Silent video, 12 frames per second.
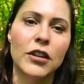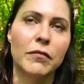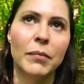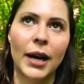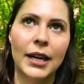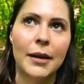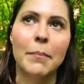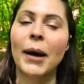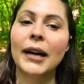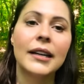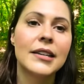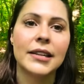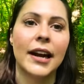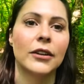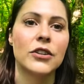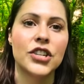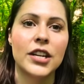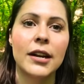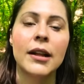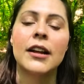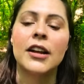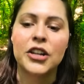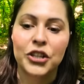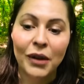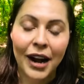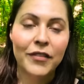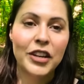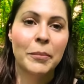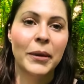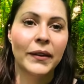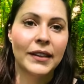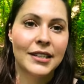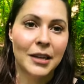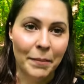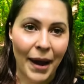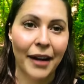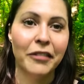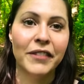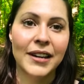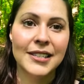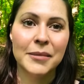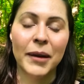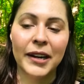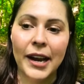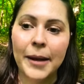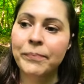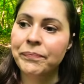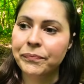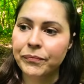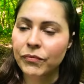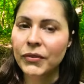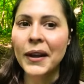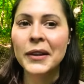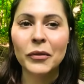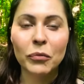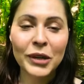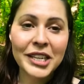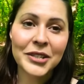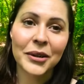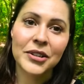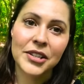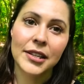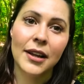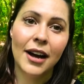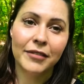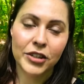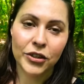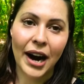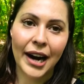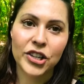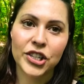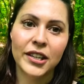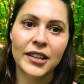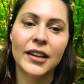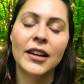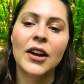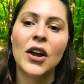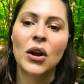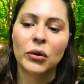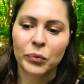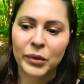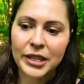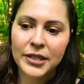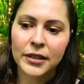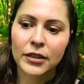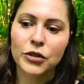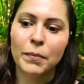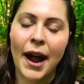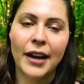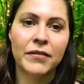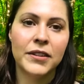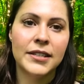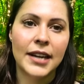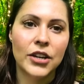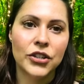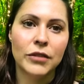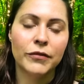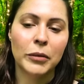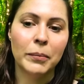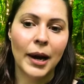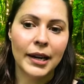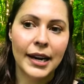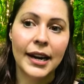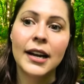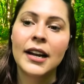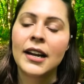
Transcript: of money. Money is energy. You have the ability to manifest money. Research the law of attraction, research manifestation for money,